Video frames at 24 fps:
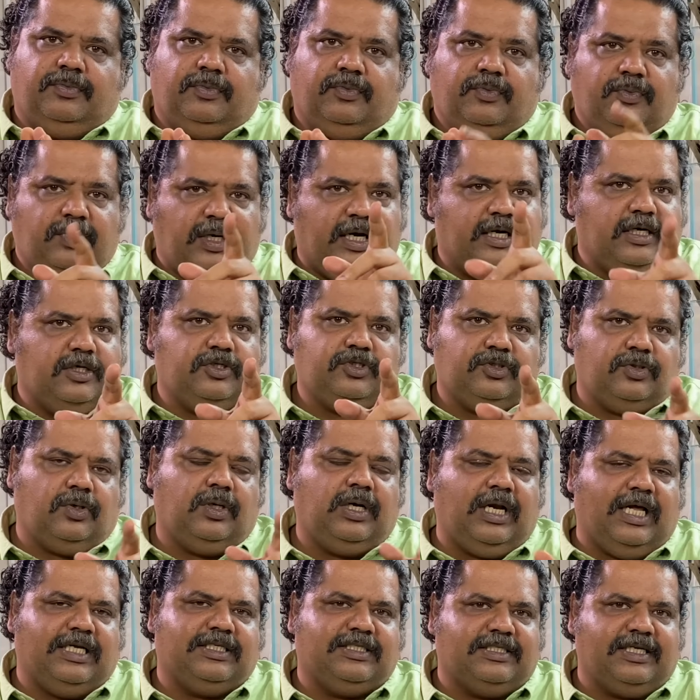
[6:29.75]
We understood
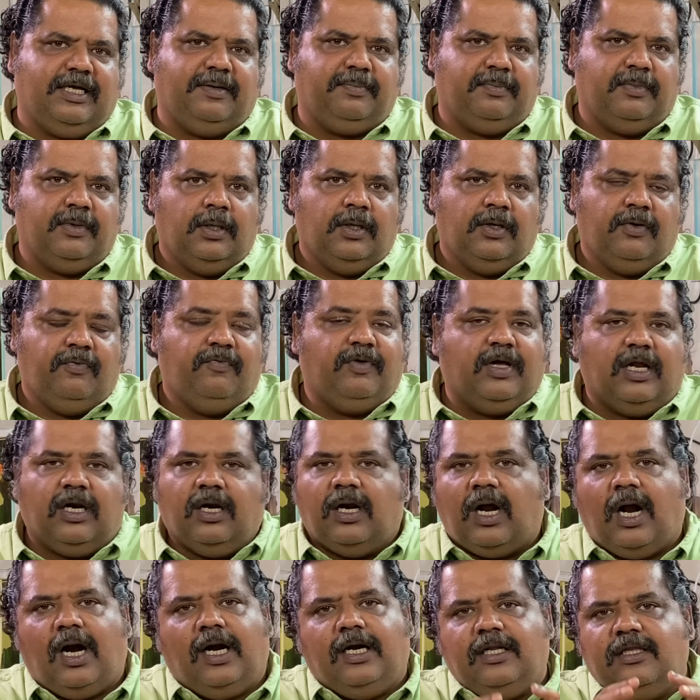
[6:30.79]
last time. We are
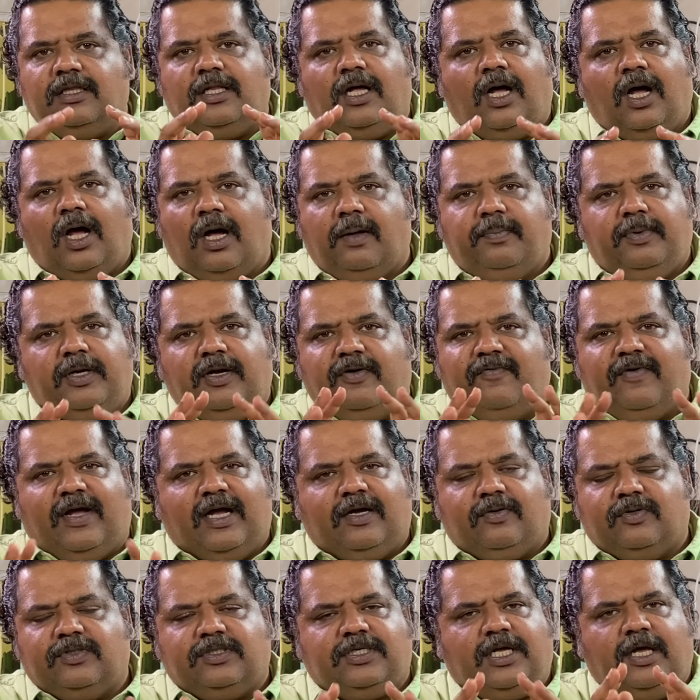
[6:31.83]
not in the hobby of
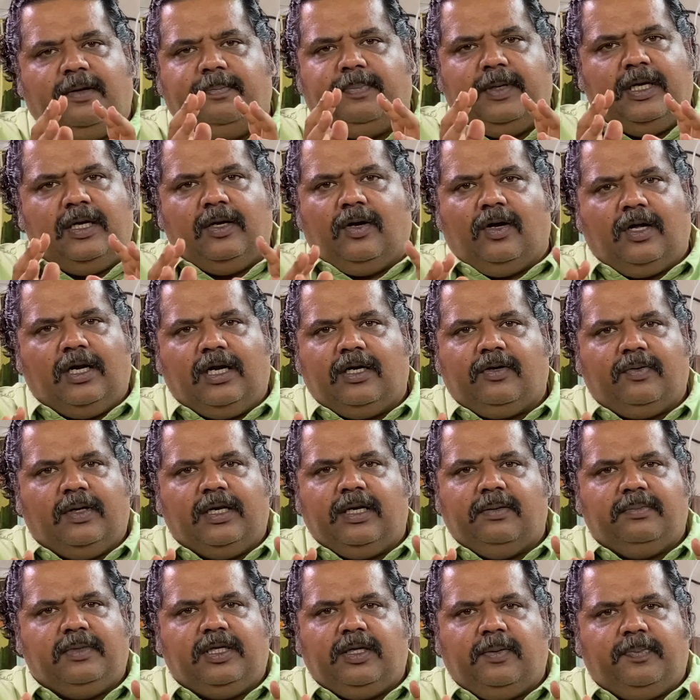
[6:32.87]
aquascaping or
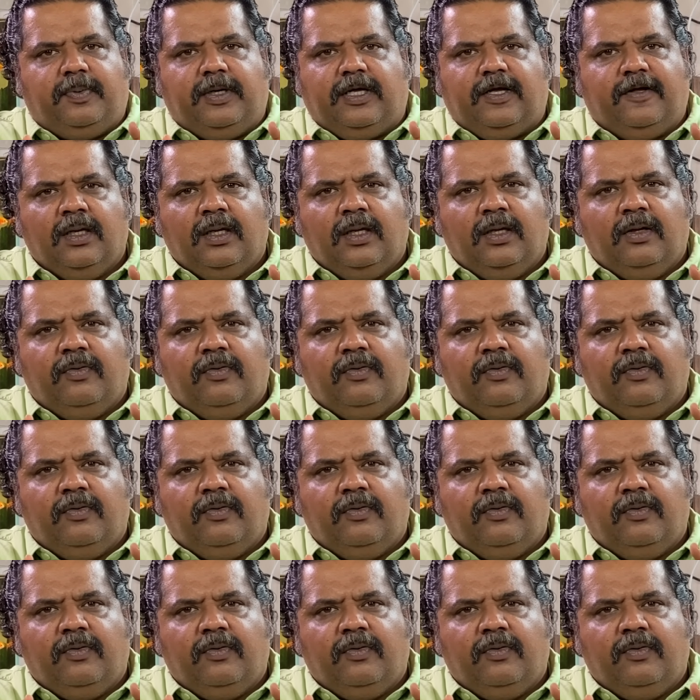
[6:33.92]
aquarium keeping.